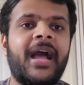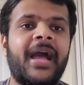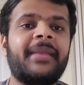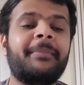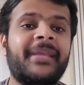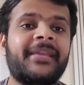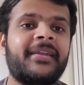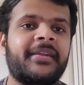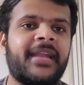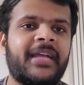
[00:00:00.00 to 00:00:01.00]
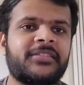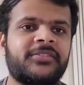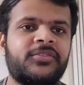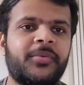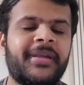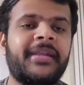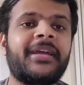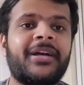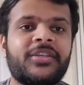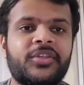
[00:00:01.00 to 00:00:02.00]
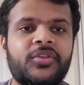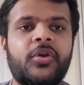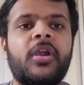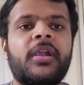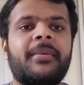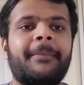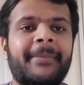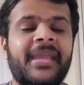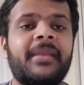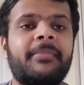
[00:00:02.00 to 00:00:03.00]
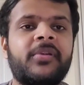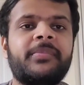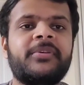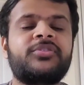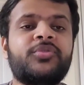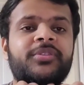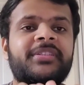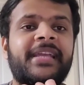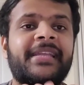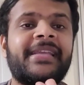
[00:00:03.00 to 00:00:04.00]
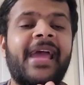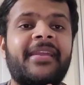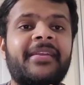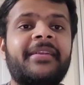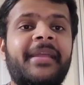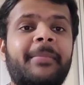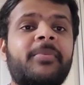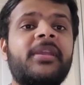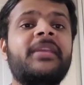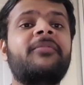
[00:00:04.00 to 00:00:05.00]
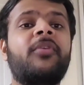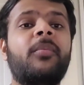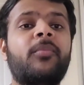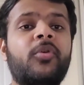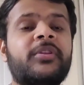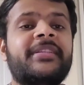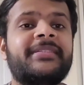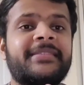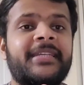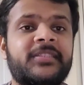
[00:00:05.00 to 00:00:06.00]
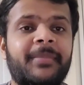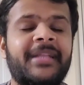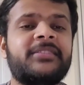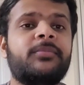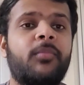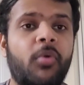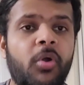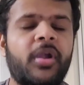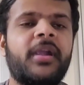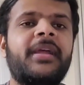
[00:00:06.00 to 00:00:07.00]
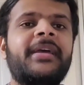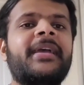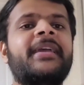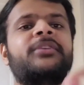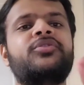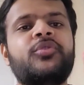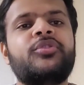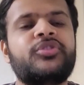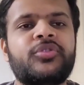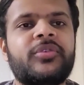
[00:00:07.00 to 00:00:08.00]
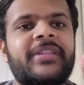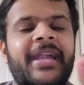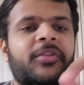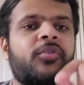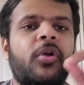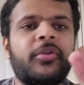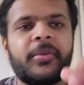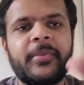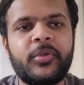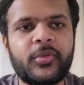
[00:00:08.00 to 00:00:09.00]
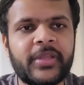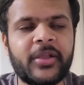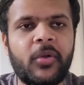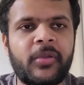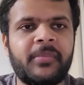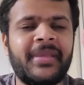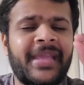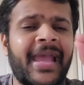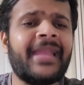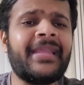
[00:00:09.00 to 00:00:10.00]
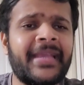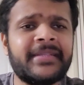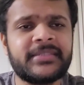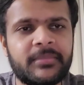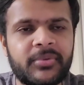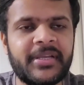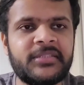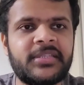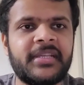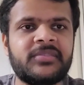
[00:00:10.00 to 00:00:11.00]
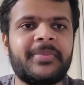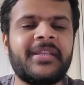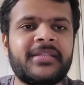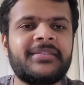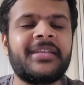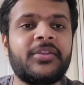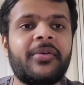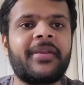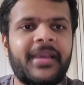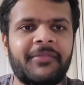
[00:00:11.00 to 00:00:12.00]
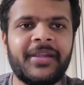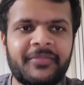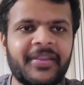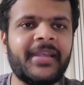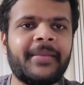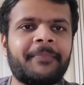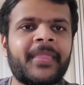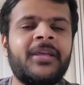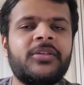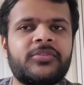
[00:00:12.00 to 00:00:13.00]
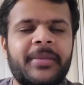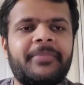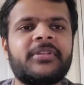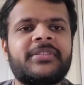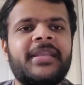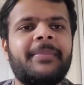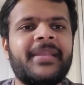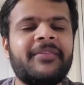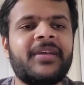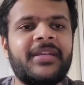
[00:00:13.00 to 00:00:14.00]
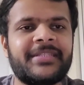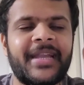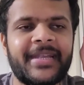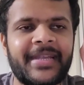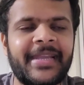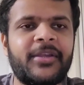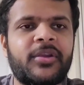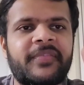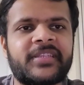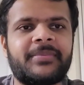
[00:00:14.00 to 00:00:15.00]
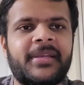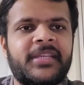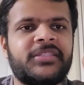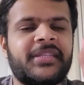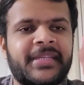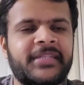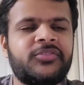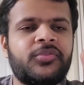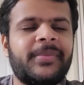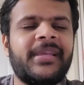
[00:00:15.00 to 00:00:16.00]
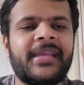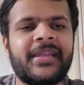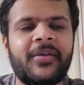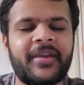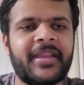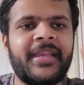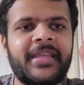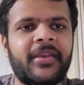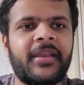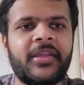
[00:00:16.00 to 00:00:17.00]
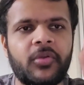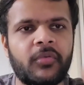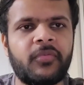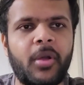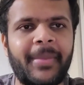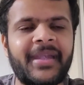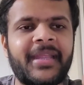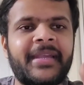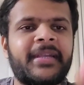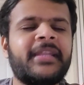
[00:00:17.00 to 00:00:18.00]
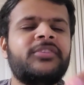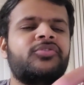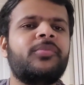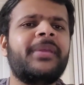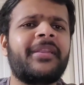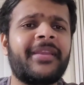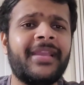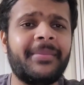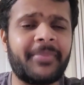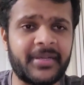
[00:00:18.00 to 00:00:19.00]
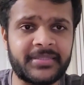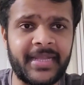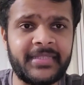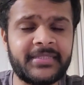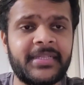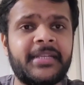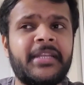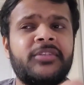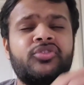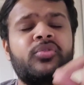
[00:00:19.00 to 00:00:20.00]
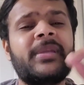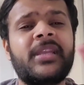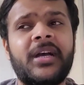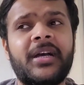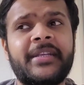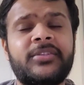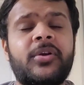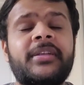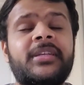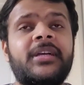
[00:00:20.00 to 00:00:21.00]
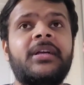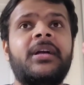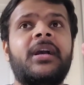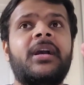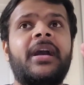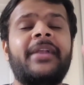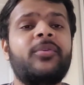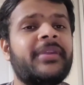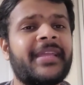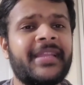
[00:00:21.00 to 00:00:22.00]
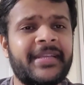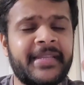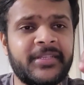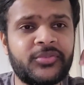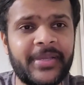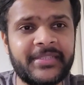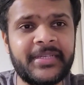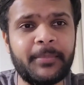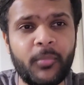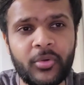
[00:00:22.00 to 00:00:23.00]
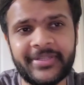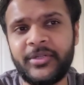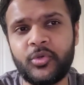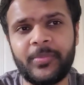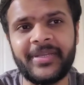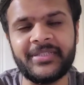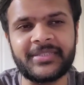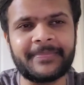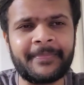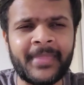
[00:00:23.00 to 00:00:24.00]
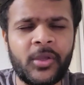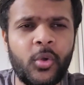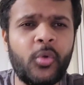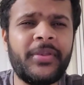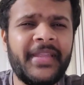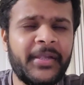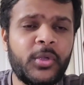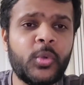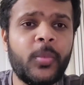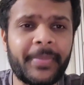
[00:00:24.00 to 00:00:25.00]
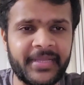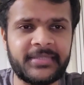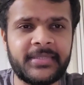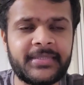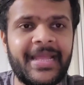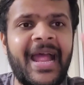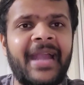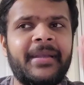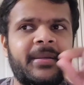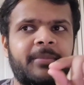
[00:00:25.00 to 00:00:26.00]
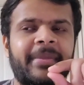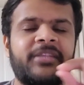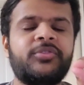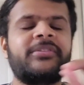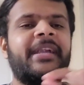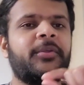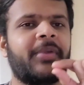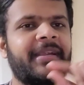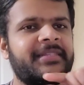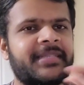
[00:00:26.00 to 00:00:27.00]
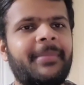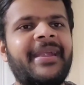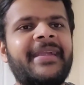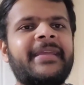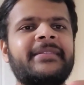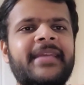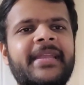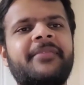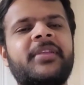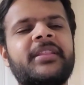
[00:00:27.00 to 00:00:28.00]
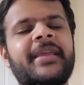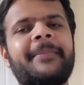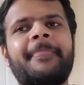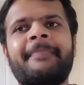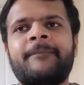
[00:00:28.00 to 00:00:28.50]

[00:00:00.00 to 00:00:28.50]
and being an international student, your main purpose to stay in Canada temporarily for more than 6 months more is to ensure that you contribute to the economy and gain some potential experience in your relevant field. So I personally believe that letter of explanation needs to be in a really good format. It needs to be really precise. It needs to be I don't think it needs to exceed more than 2 pages. Only 2 pages, and make sure that you write subheadings and everything.